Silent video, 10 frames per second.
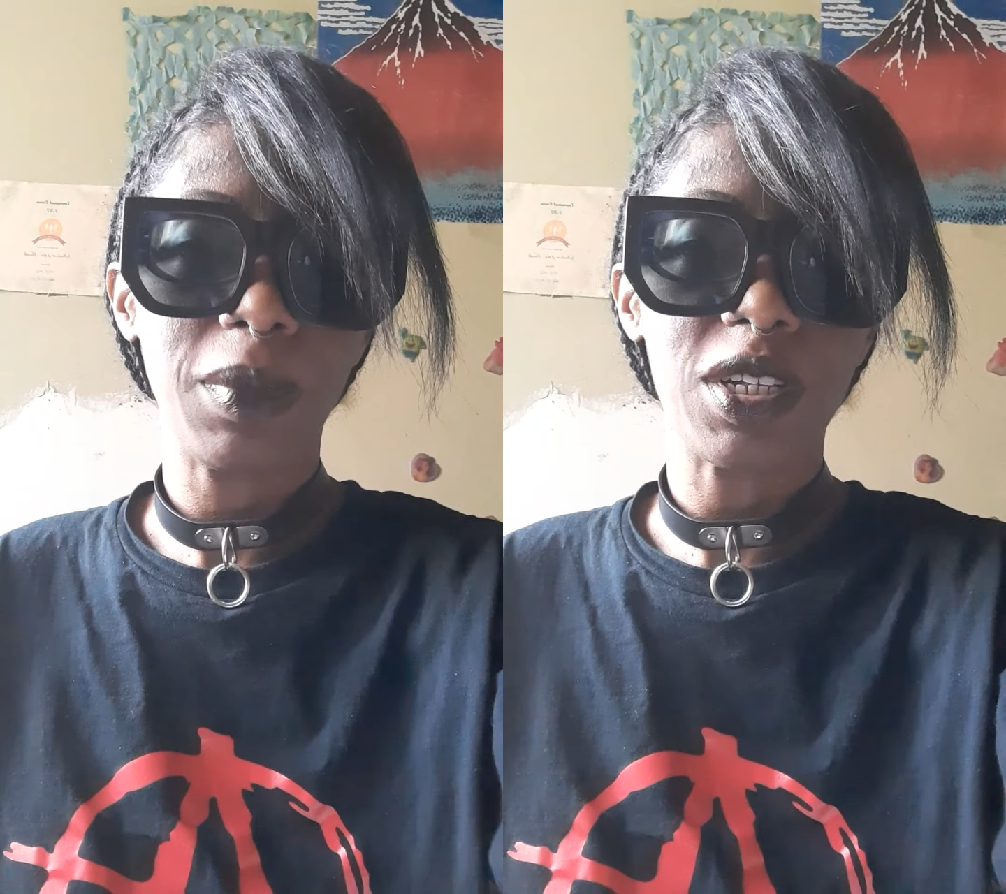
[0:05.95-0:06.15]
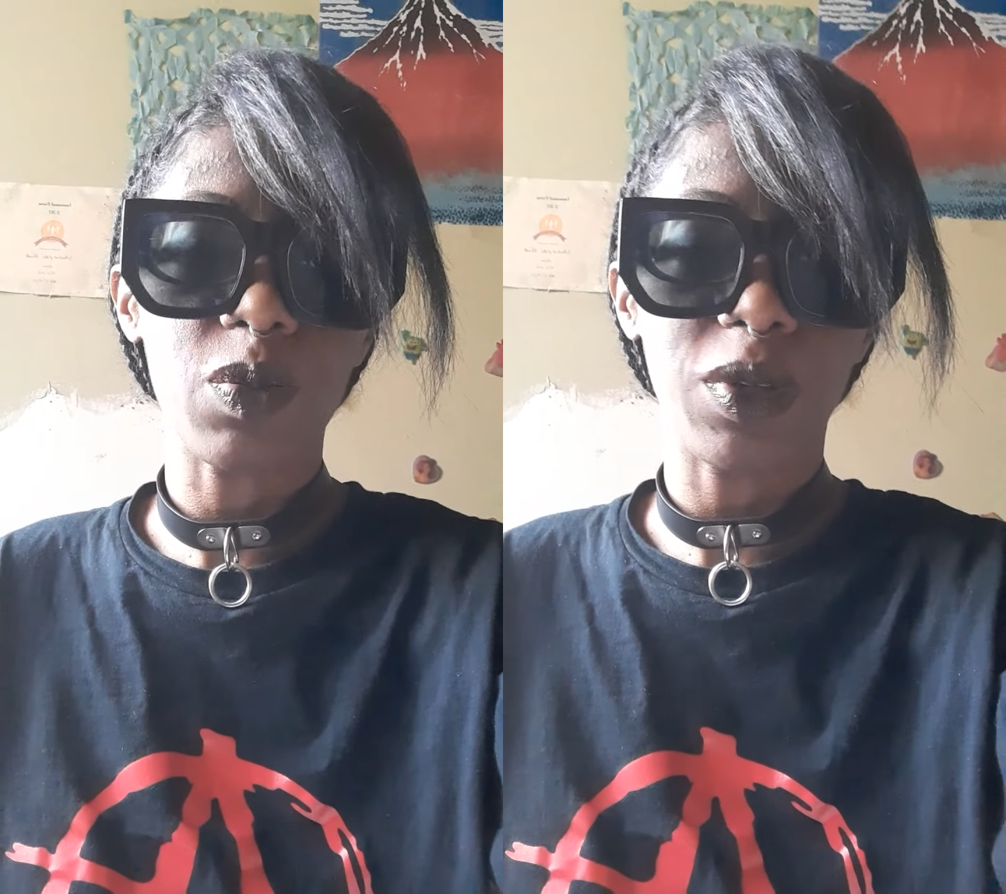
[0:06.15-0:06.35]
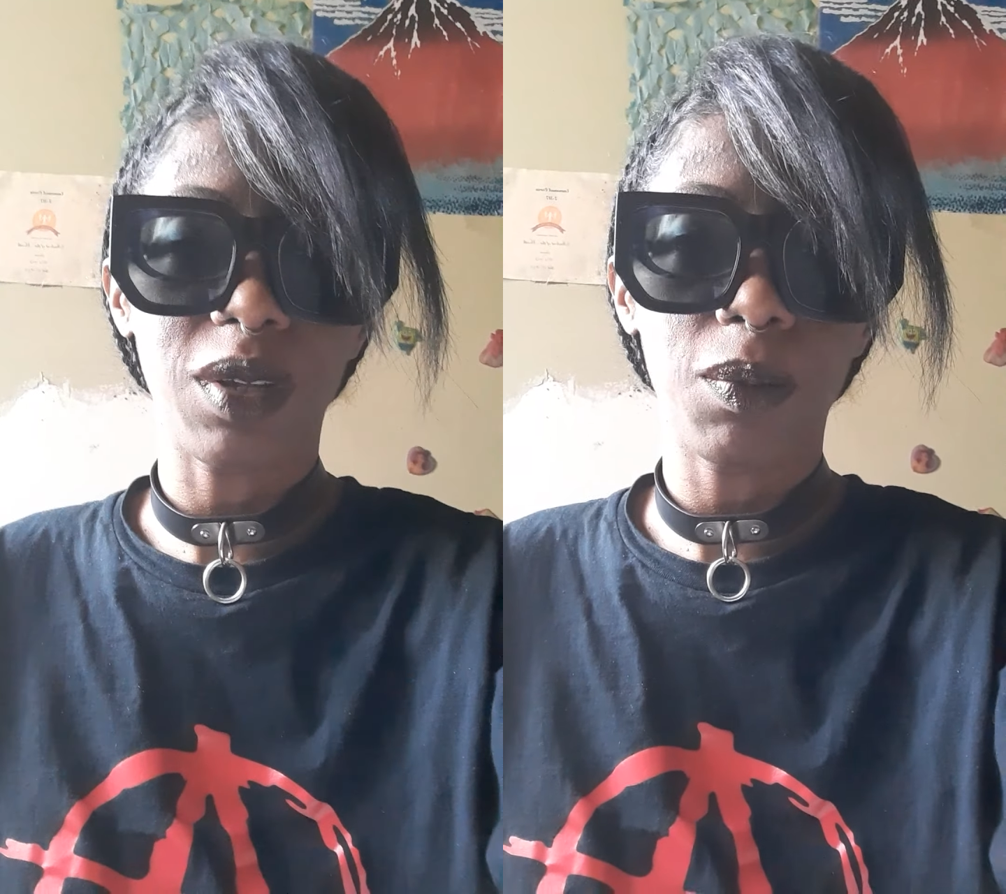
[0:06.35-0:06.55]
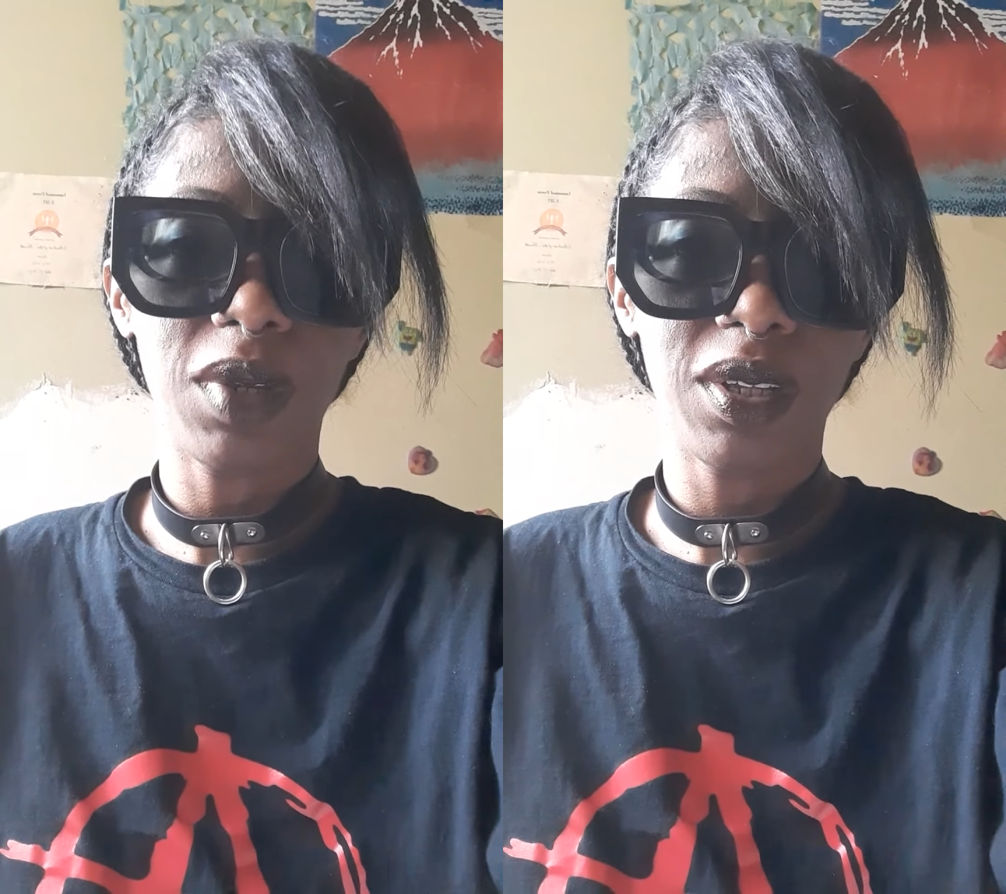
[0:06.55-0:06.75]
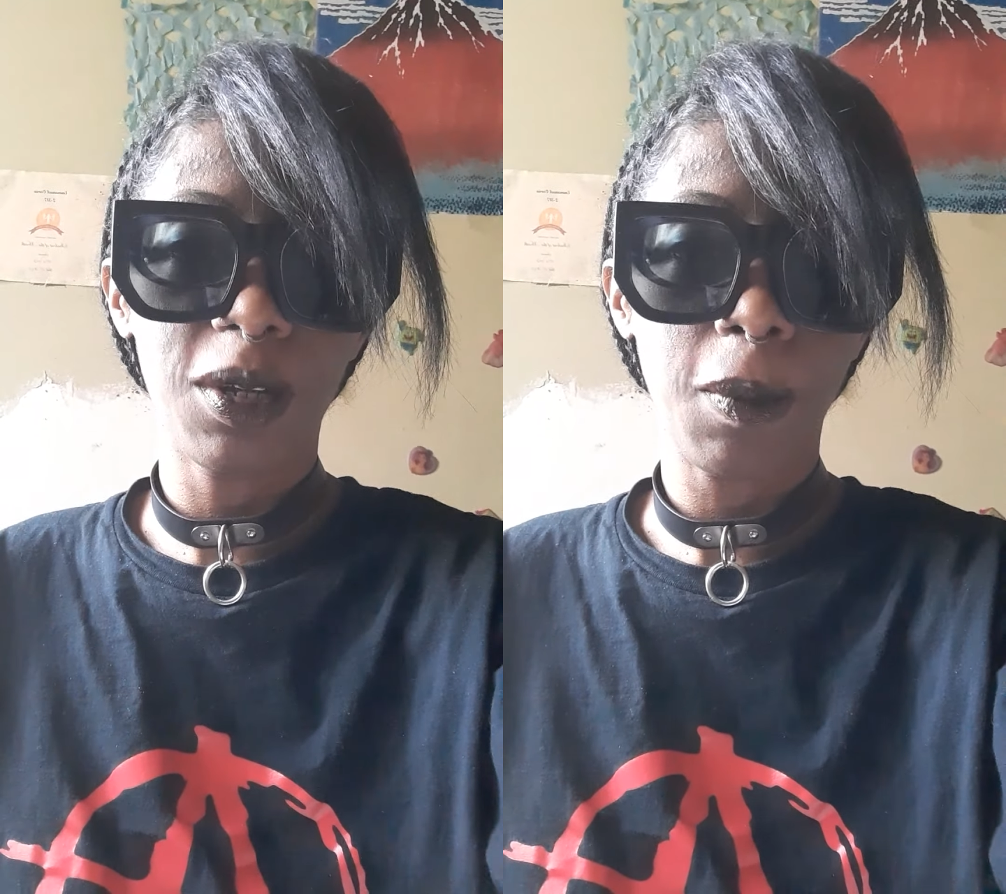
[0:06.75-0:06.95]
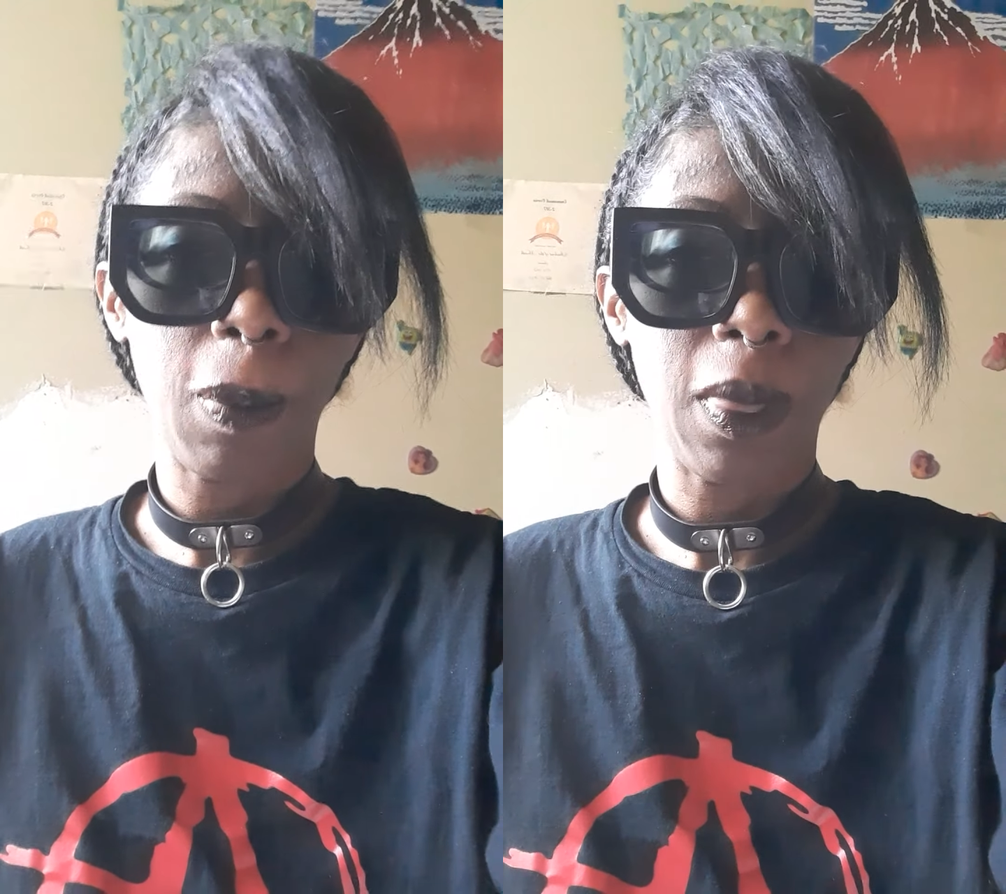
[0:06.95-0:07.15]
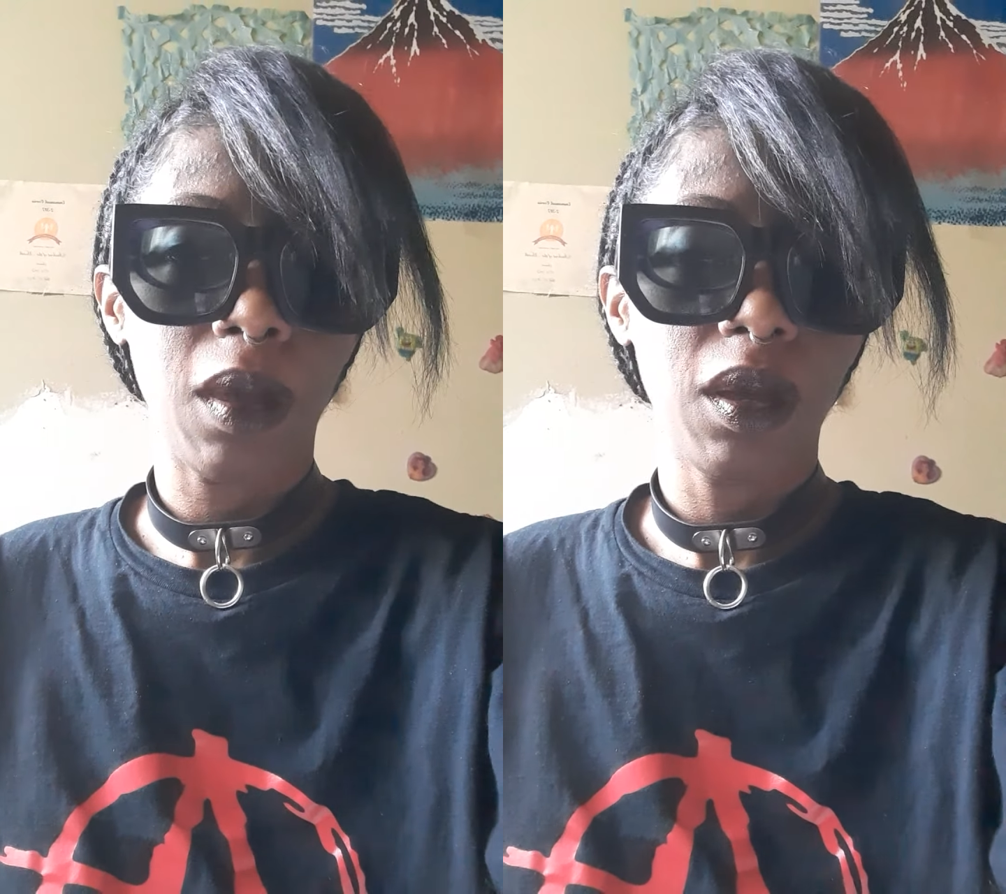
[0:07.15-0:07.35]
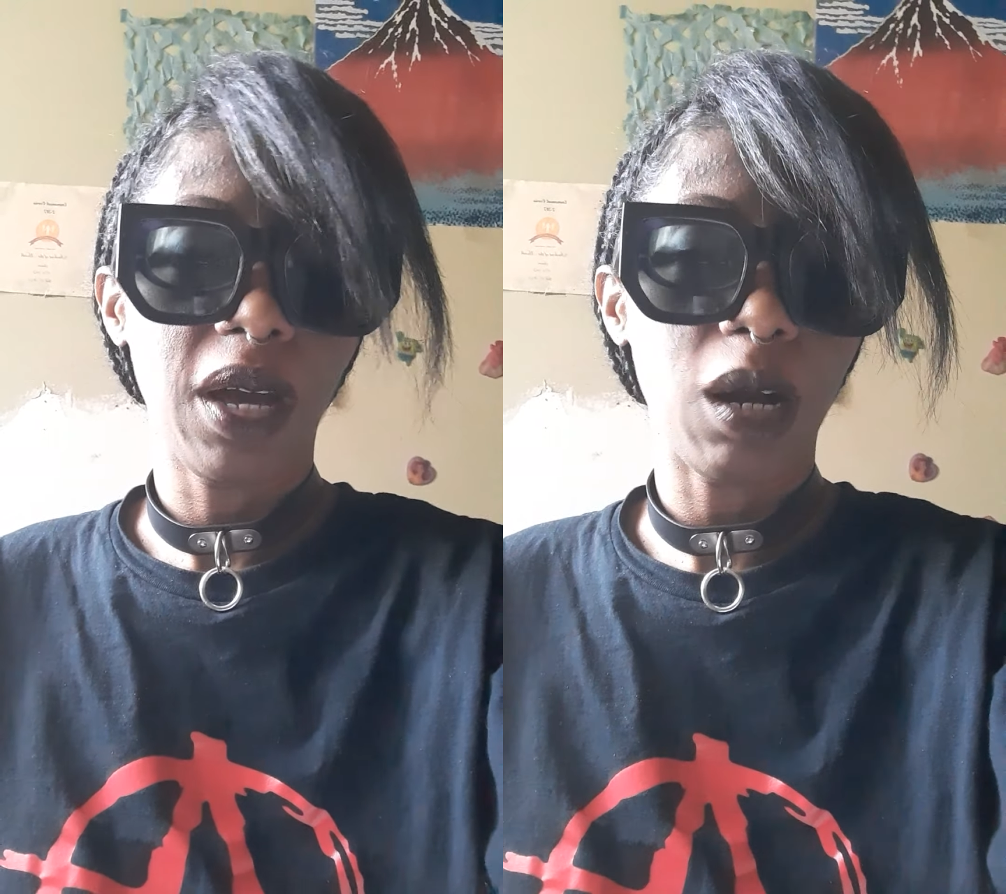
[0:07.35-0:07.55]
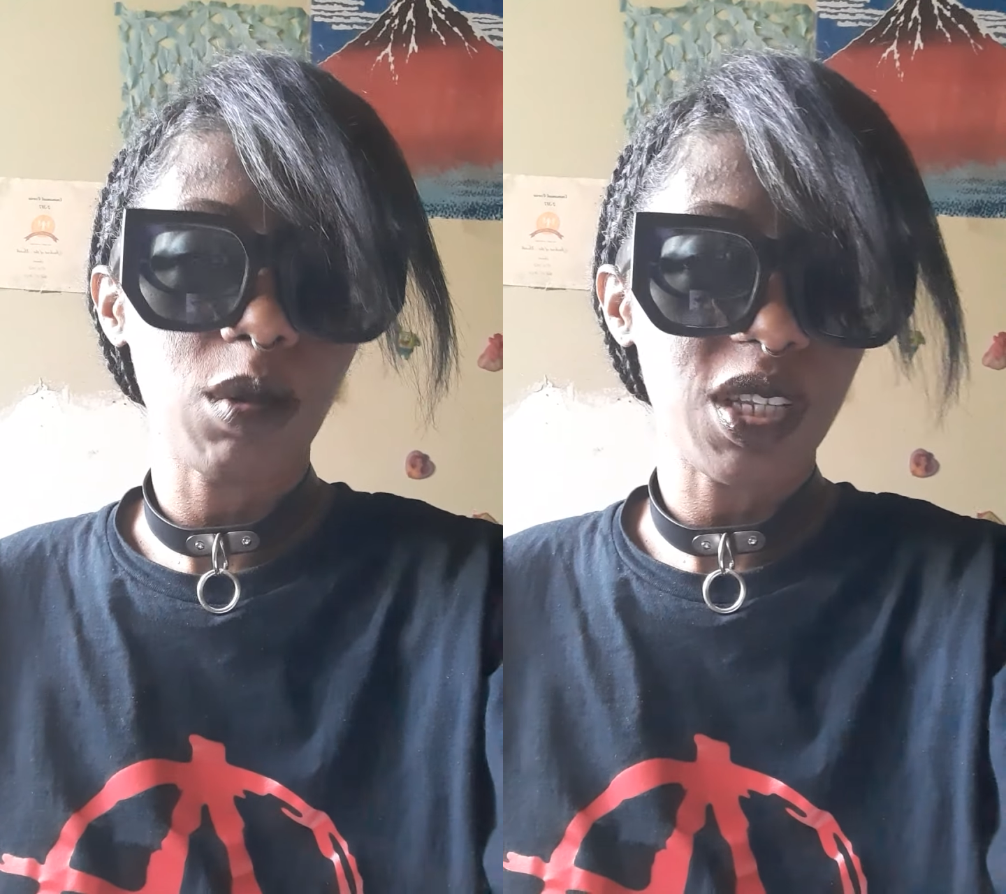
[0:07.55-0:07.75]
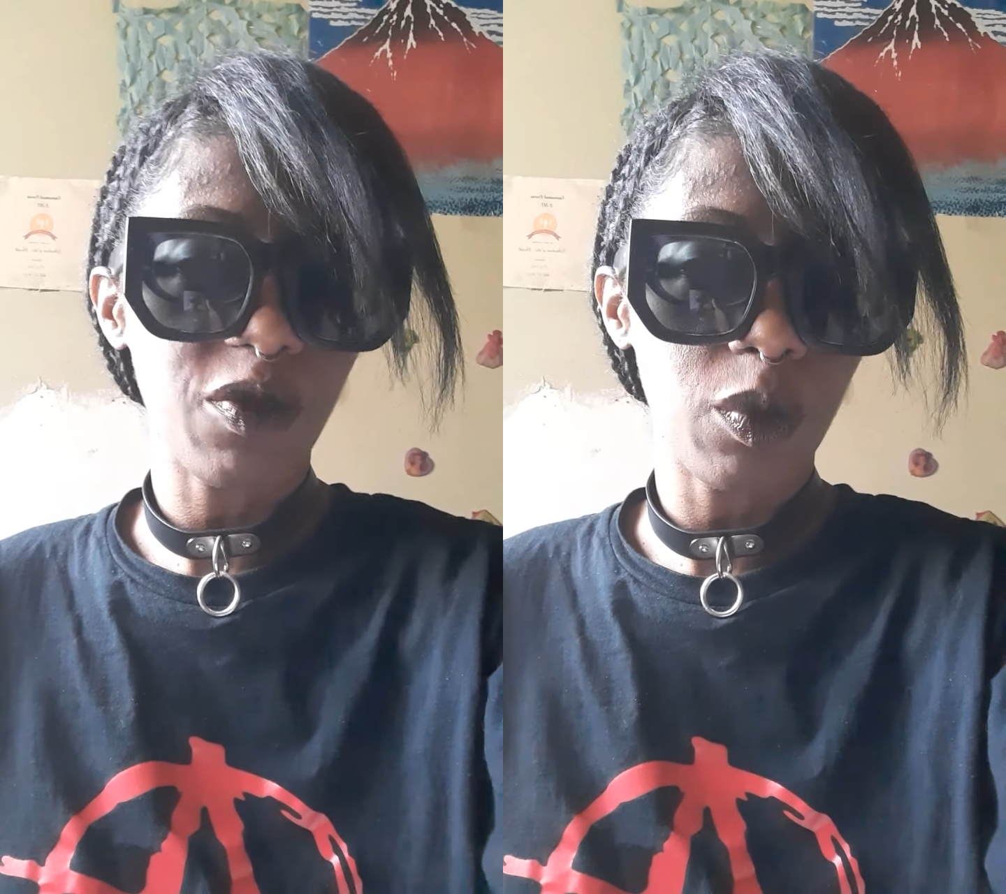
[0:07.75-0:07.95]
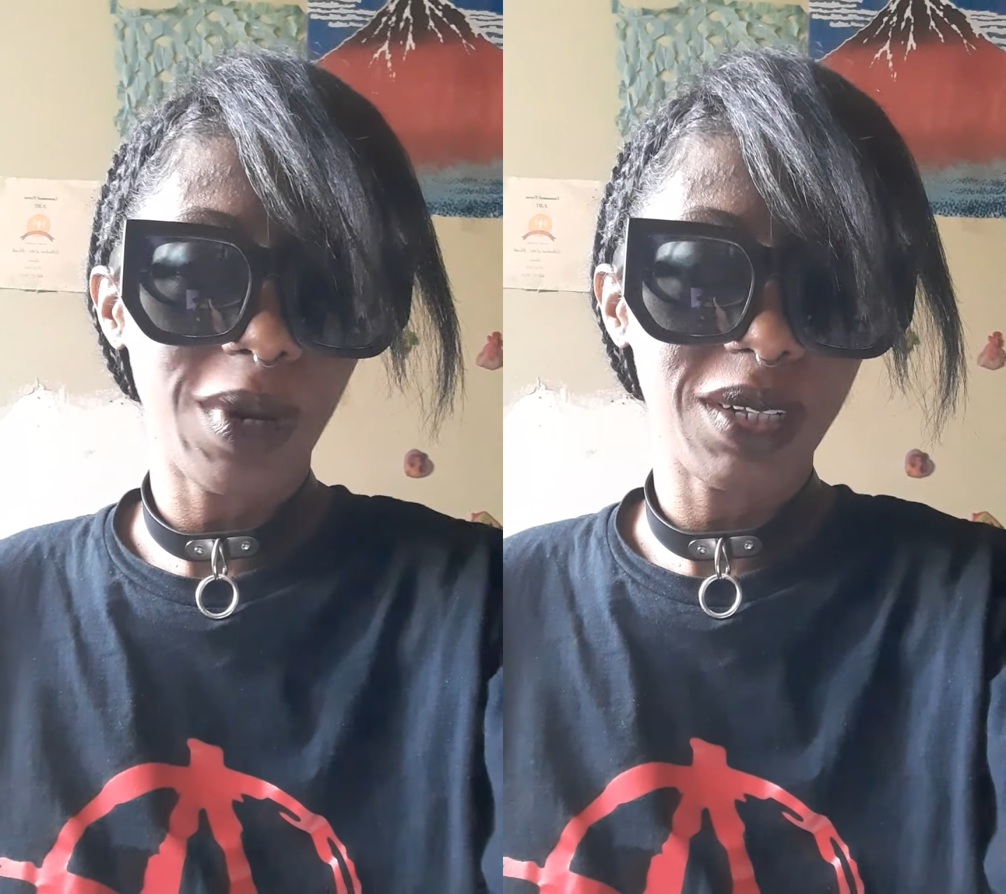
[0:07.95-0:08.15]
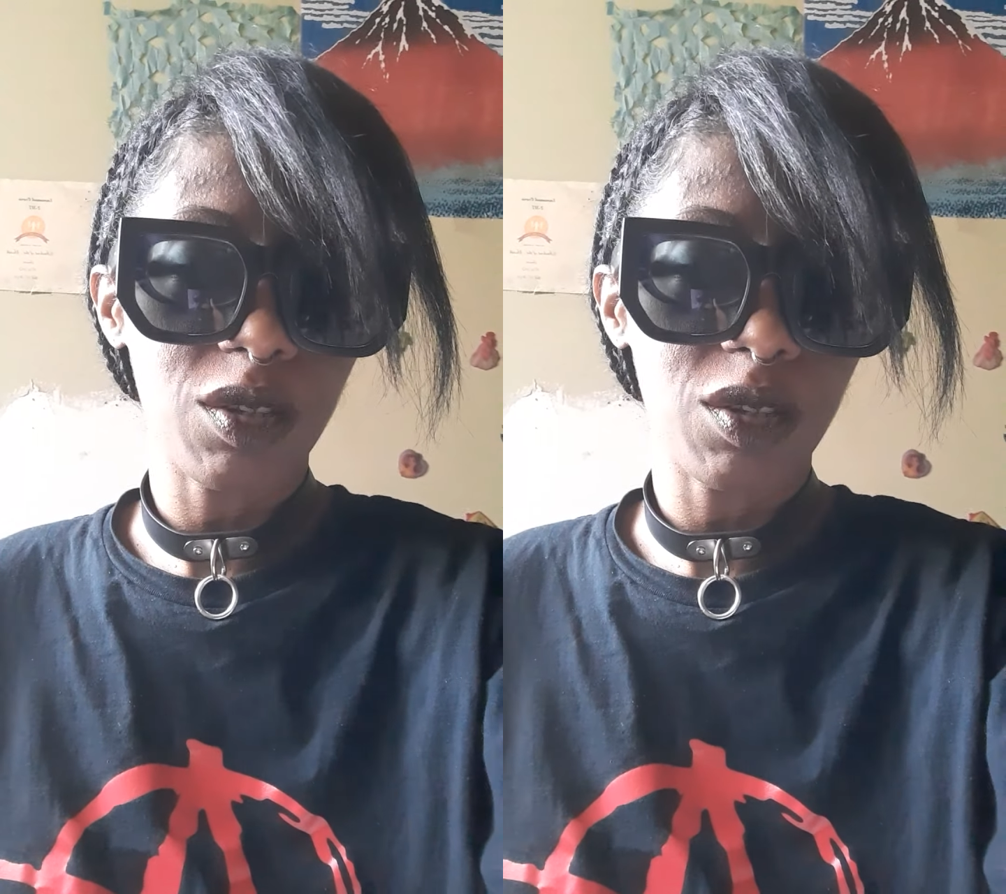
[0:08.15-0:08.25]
It's been a minute. How is everybody